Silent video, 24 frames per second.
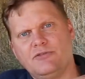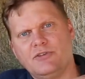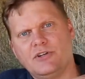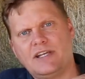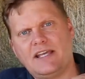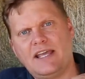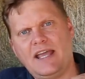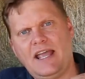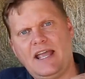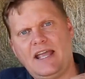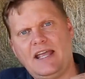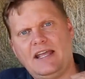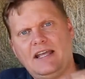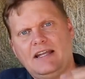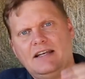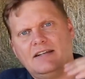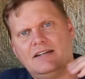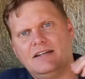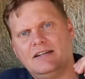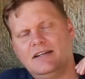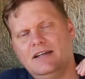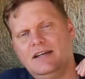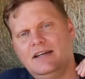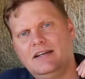for
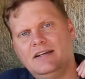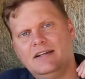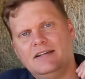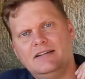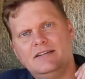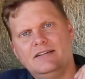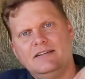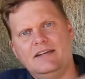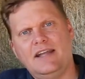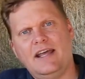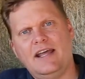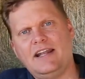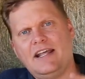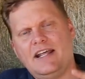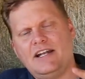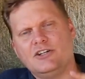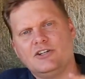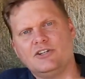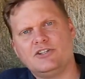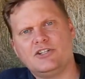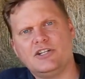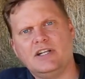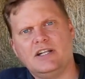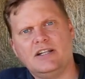gain, net
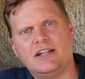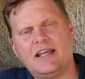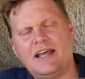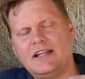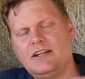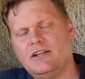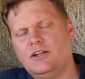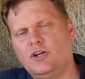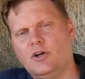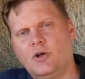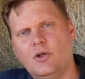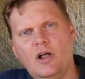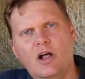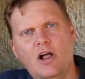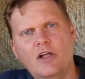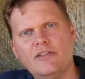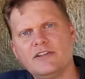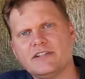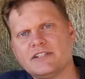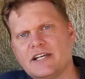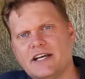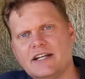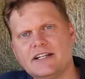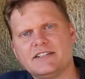energy, that you know, all
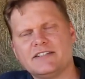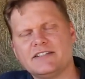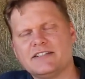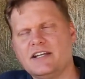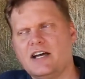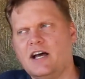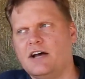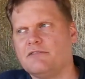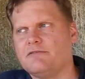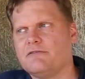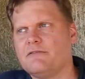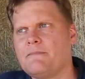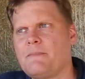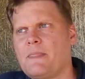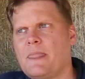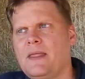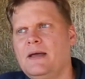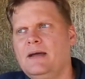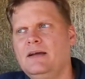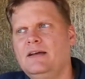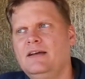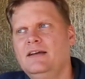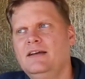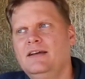this kind of stuff.
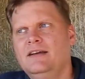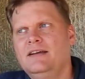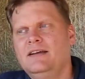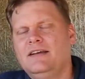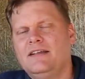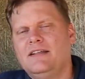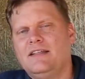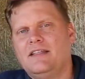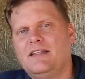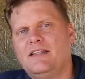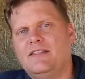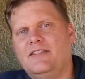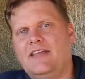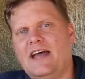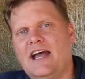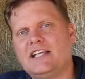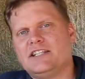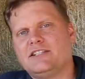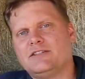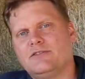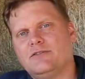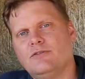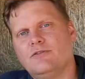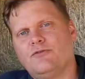
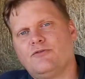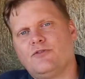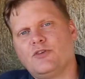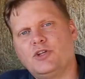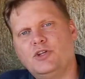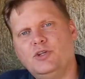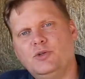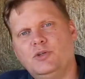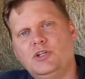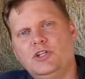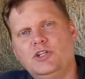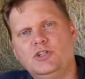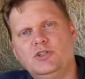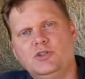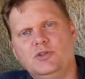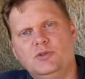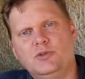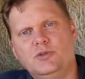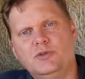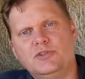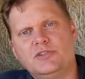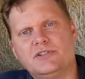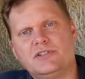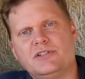That's for you to
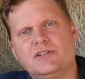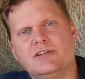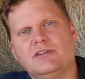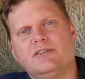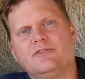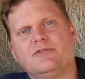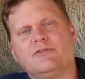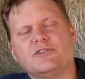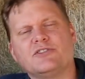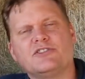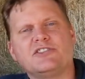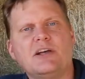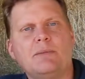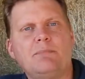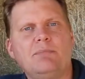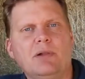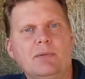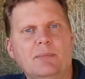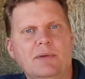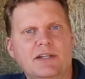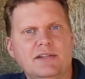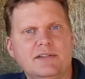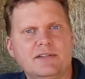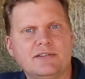use for
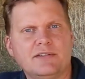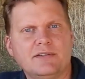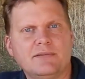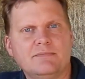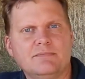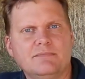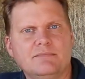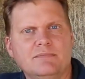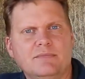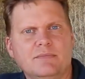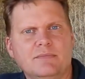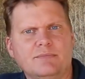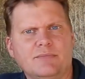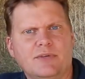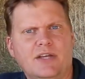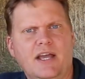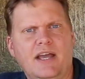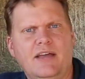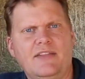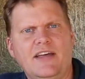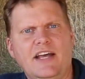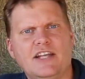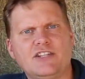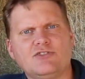supplements.
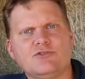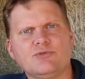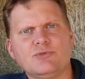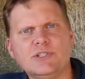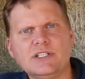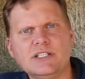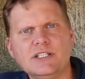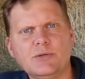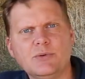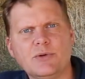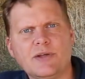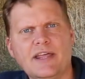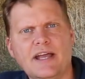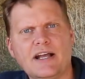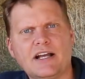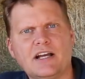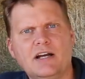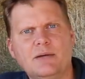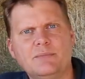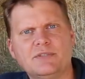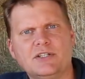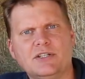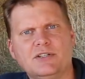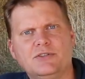Okay, that's really where that
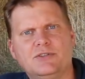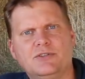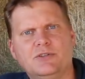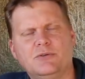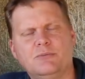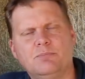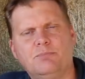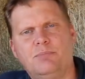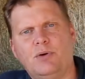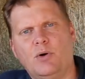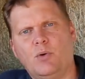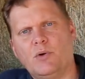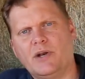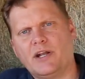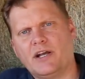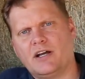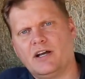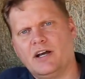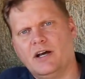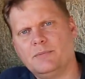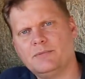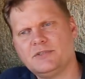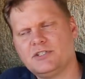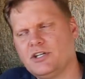comes into. But when
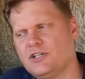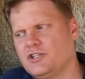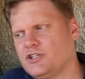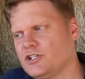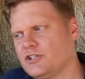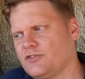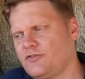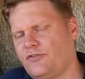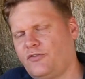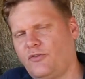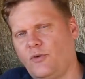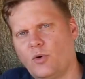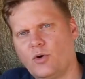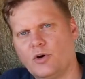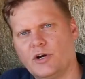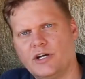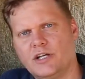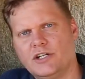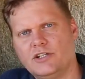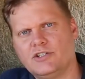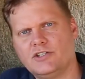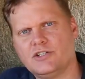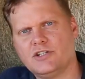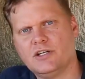it comes to just
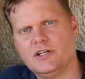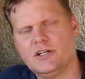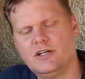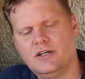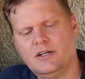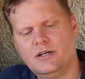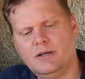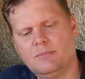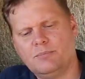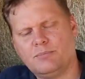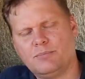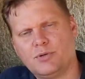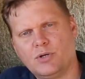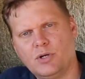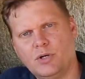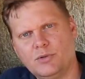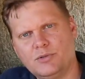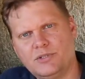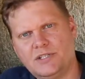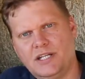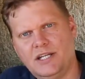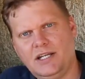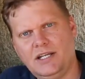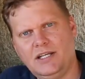forage,
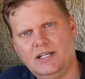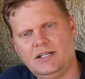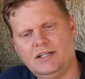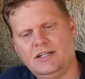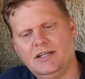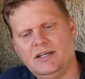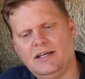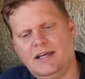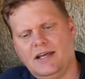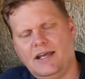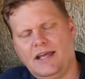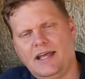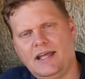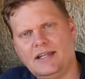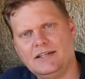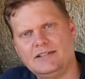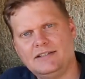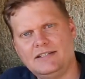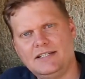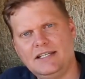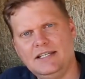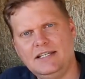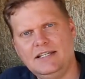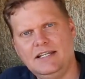protein
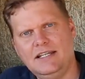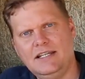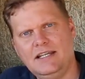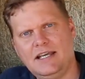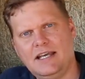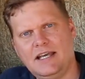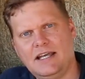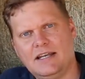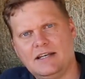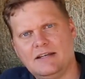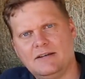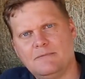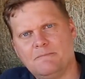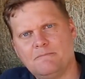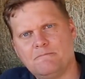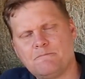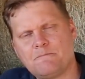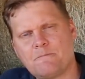and TDN,